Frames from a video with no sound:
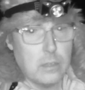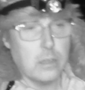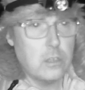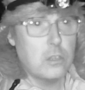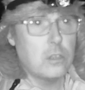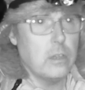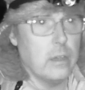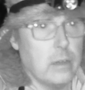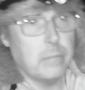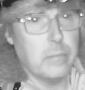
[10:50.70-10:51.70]
that's
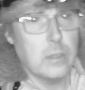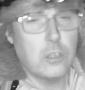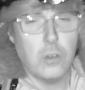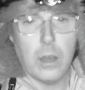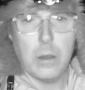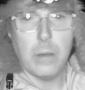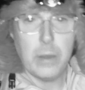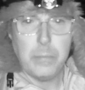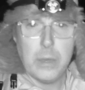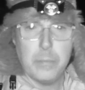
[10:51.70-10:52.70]
um, so I, I
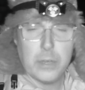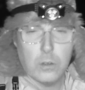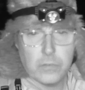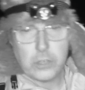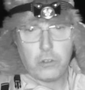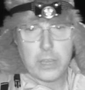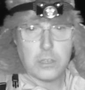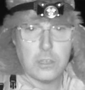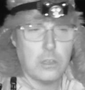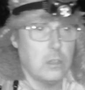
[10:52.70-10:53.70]
might be a bit
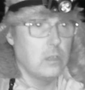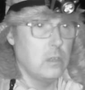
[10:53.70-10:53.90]
overdressed.